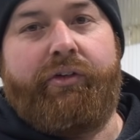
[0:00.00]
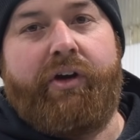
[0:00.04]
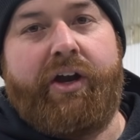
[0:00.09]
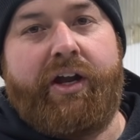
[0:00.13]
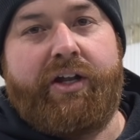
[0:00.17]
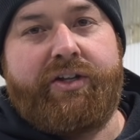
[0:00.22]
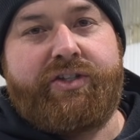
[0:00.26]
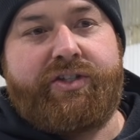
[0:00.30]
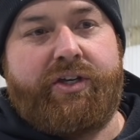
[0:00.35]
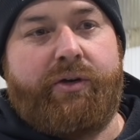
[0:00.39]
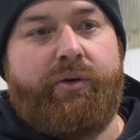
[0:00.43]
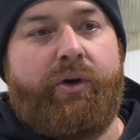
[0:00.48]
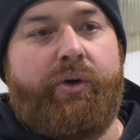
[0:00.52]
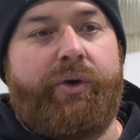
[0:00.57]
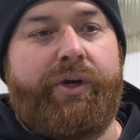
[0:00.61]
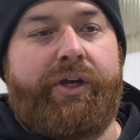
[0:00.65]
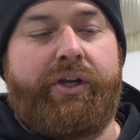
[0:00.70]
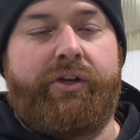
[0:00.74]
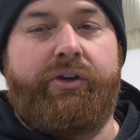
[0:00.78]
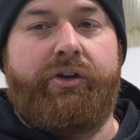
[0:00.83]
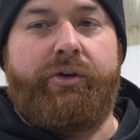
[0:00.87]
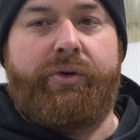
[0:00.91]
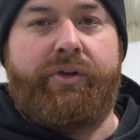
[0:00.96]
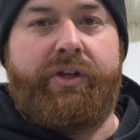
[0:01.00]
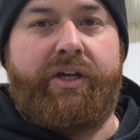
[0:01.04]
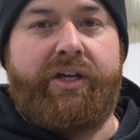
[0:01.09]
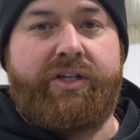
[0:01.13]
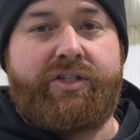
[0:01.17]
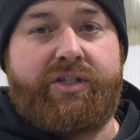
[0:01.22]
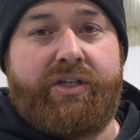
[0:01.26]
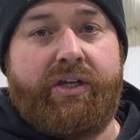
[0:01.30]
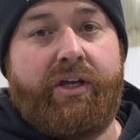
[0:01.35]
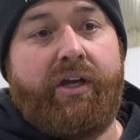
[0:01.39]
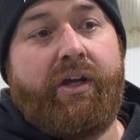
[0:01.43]
around, see what we can do with
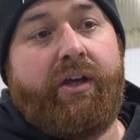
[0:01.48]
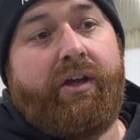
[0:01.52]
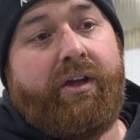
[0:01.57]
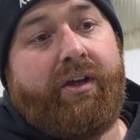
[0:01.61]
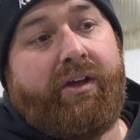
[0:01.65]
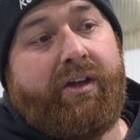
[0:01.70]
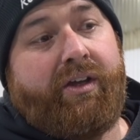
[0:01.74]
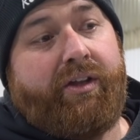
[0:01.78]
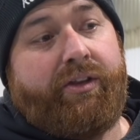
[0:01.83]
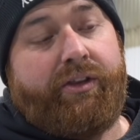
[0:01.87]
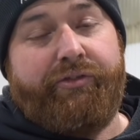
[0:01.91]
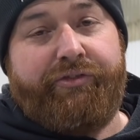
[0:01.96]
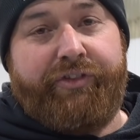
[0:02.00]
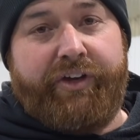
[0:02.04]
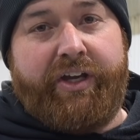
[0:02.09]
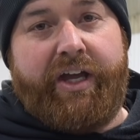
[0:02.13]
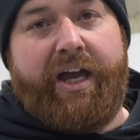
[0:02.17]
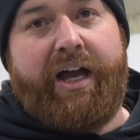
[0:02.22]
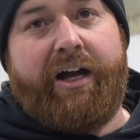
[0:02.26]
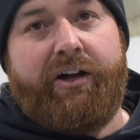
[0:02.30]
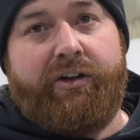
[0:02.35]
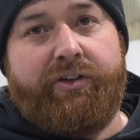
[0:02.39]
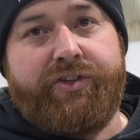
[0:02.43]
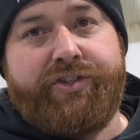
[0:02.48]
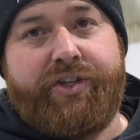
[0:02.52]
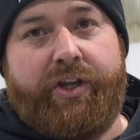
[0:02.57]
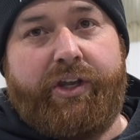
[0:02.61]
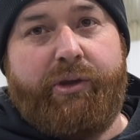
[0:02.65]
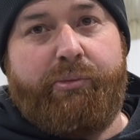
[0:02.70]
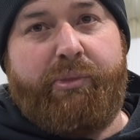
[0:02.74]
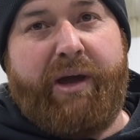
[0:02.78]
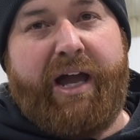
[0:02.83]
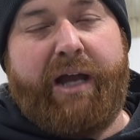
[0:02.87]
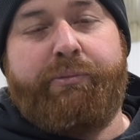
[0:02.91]
this. The VL's on
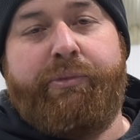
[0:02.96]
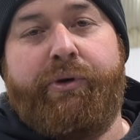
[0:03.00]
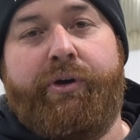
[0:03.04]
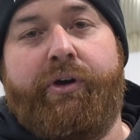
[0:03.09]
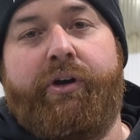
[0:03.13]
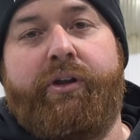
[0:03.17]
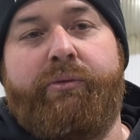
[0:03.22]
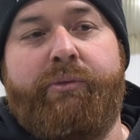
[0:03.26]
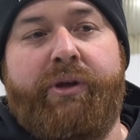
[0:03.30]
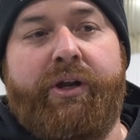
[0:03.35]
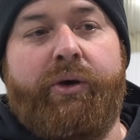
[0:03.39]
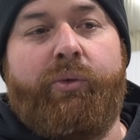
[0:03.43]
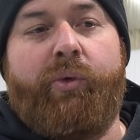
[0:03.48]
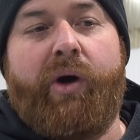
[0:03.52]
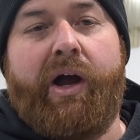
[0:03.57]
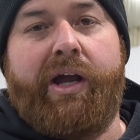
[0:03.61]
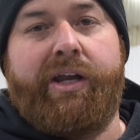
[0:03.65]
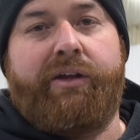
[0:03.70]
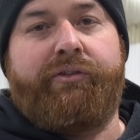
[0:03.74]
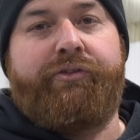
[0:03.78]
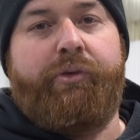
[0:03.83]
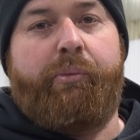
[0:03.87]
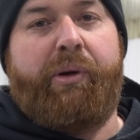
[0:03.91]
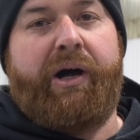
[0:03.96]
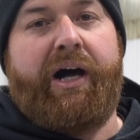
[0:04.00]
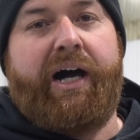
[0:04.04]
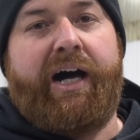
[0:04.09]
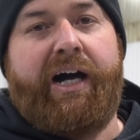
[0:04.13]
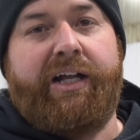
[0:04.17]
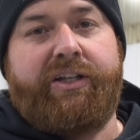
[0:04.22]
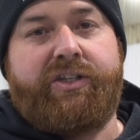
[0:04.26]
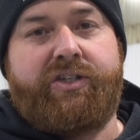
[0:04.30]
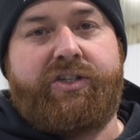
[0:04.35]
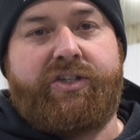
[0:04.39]
the back burner at the minute waiting for
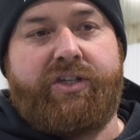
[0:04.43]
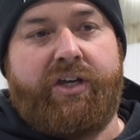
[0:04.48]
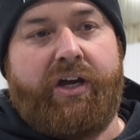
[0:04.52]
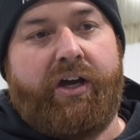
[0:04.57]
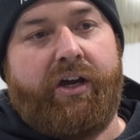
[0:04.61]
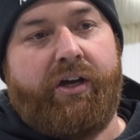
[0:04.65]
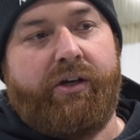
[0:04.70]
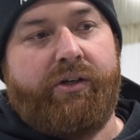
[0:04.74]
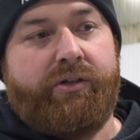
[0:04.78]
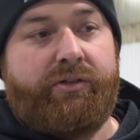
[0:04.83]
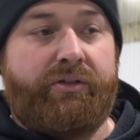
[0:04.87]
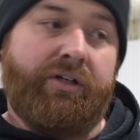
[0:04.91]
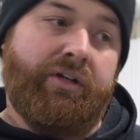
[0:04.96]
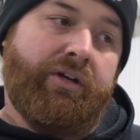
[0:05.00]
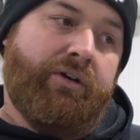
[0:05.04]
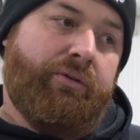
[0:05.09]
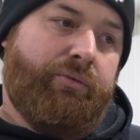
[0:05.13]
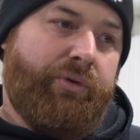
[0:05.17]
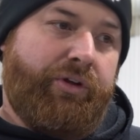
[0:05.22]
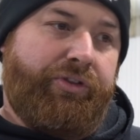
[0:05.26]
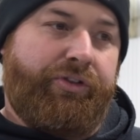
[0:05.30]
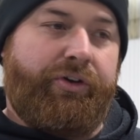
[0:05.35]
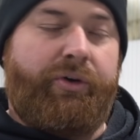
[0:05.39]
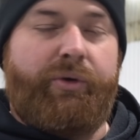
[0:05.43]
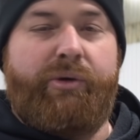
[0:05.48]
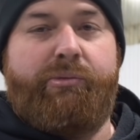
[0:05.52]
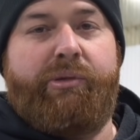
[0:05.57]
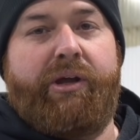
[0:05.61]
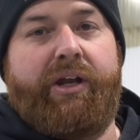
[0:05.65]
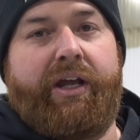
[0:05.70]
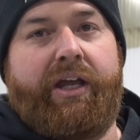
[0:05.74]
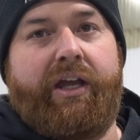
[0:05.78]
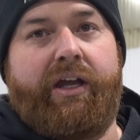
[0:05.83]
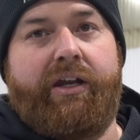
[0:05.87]
parts, so we thought we'd
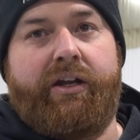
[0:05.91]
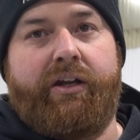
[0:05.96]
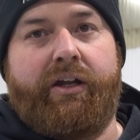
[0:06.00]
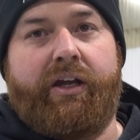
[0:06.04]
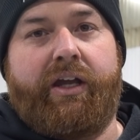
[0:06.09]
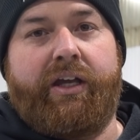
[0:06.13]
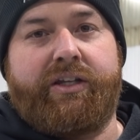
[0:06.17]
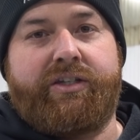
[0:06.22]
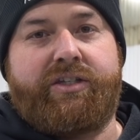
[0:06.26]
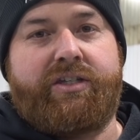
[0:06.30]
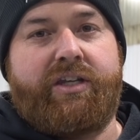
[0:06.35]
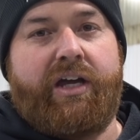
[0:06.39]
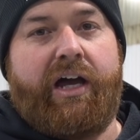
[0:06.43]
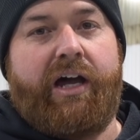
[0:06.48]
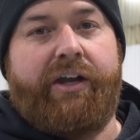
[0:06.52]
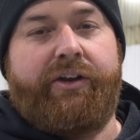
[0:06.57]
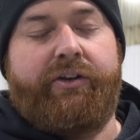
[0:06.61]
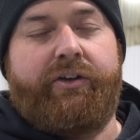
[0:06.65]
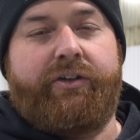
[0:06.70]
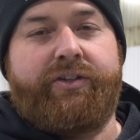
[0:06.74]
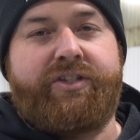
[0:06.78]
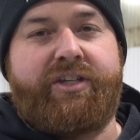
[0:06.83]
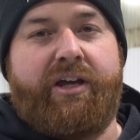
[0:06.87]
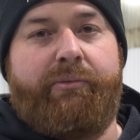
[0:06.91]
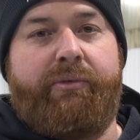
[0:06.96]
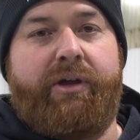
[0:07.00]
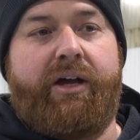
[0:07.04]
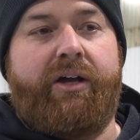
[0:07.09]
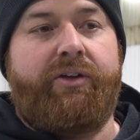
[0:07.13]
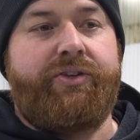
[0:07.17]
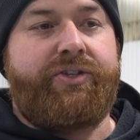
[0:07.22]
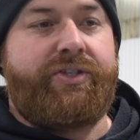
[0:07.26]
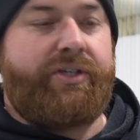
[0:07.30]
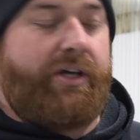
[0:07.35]
better get in and get started on something
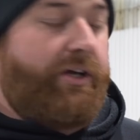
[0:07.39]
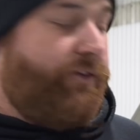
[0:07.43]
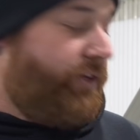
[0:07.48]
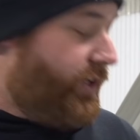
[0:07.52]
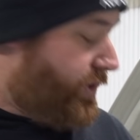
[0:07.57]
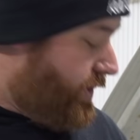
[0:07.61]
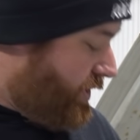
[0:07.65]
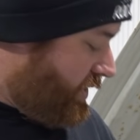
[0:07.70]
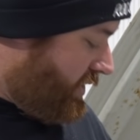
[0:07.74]
else. So this